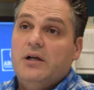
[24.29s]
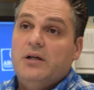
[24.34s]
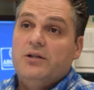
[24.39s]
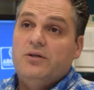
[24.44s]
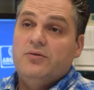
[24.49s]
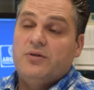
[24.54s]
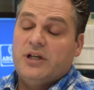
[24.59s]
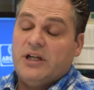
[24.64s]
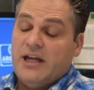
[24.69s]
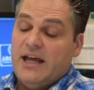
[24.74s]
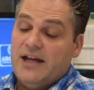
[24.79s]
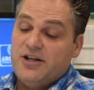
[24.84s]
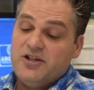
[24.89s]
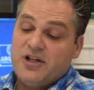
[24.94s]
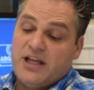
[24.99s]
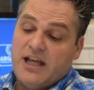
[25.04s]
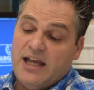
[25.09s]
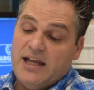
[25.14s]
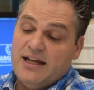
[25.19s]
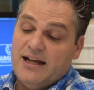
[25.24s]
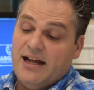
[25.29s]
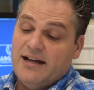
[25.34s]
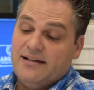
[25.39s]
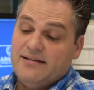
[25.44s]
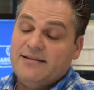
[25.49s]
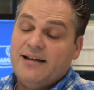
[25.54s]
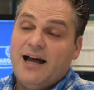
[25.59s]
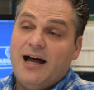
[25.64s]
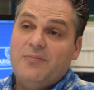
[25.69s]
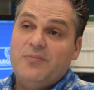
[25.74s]
You can educate on a
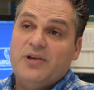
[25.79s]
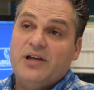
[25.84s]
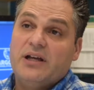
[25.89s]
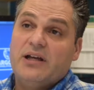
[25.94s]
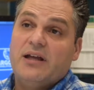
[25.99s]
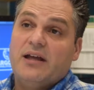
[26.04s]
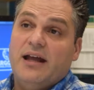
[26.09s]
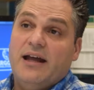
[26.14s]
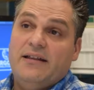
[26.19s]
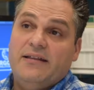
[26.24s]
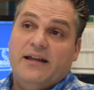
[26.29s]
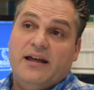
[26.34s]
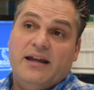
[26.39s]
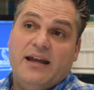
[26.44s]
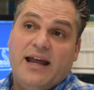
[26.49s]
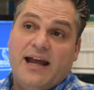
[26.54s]
topic and then